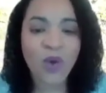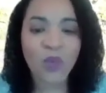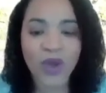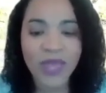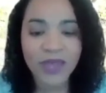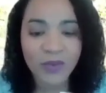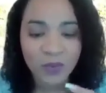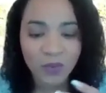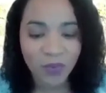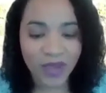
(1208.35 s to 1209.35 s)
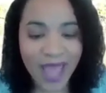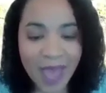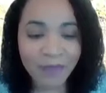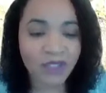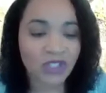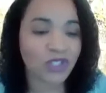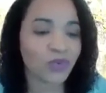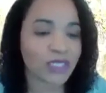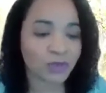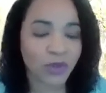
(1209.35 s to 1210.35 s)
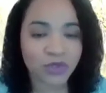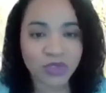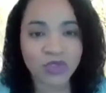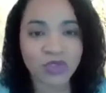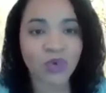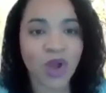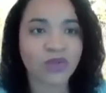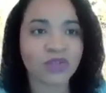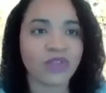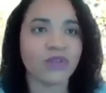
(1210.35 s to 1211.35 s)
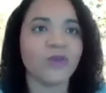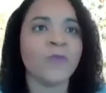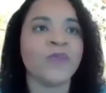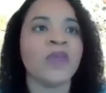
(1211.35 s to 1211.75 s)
what happened to you as opposed to what's wrong with you.